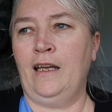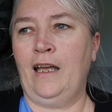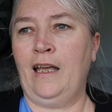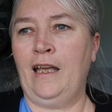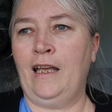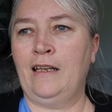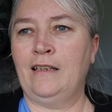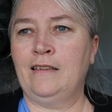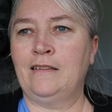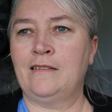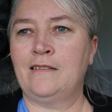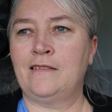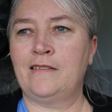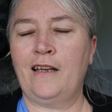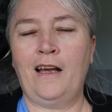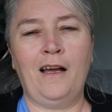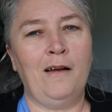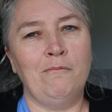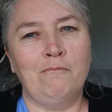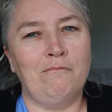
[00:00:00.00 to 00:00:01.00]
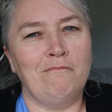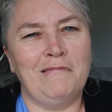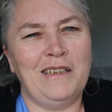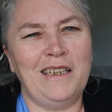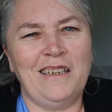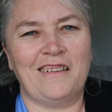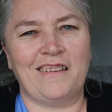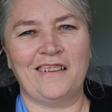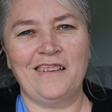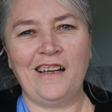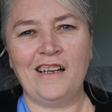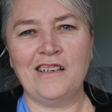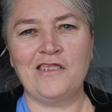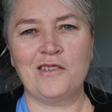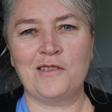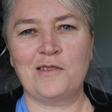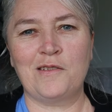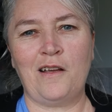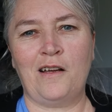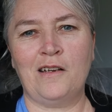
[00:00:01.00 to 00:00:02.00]
And um, yeah, I
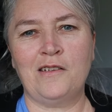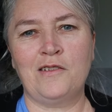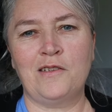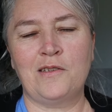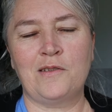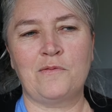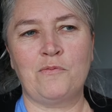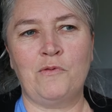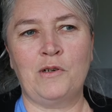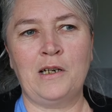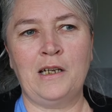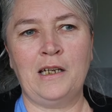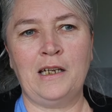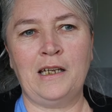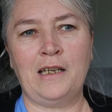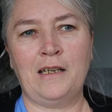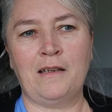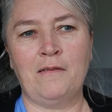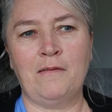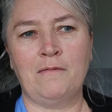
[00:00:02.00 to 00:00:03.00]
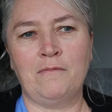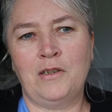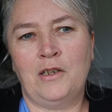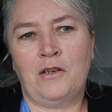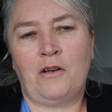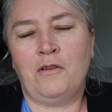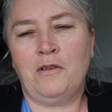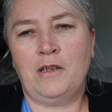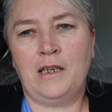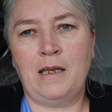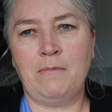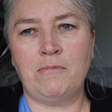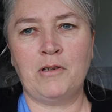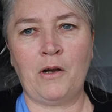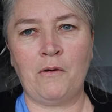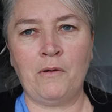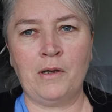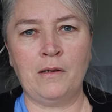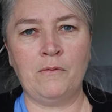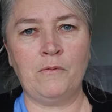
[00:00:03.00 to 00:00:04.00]
just I just want to, you know, keep
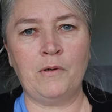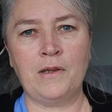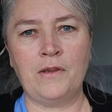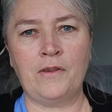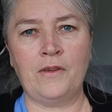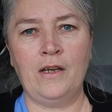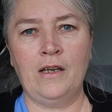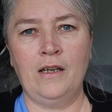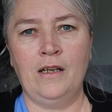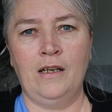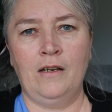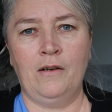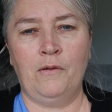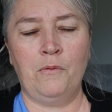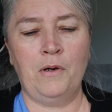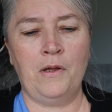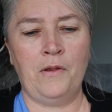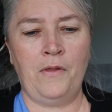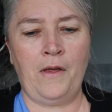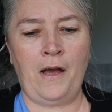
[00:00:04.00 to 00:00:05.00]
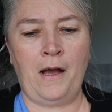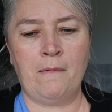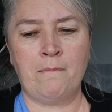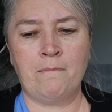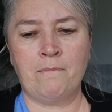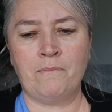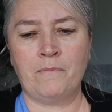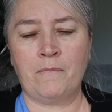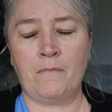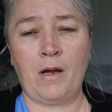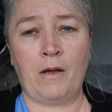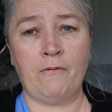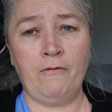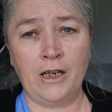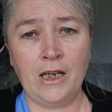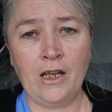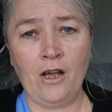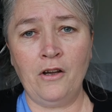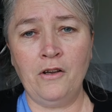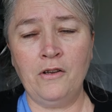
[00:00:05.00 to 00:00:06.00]
going with with um, my
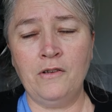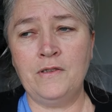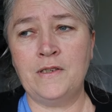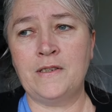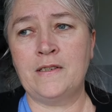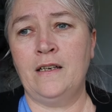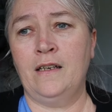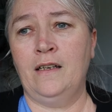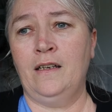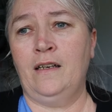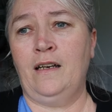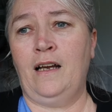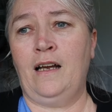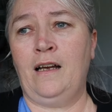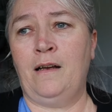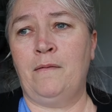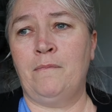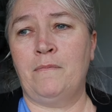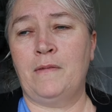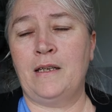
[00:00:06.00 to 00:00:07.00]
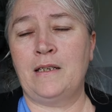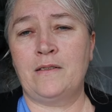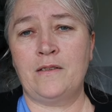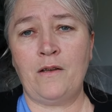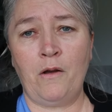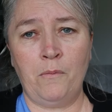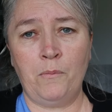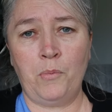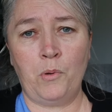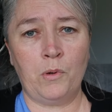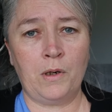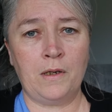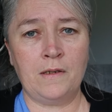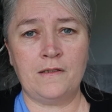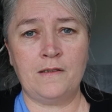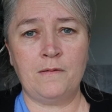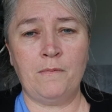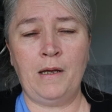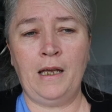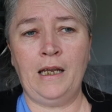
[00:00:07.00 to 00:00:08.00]
videos. Um, they're so
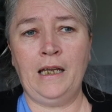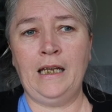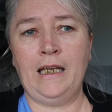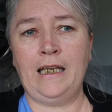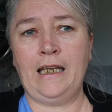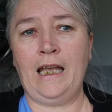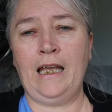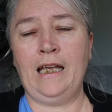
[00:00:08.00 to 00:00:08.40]
important to me.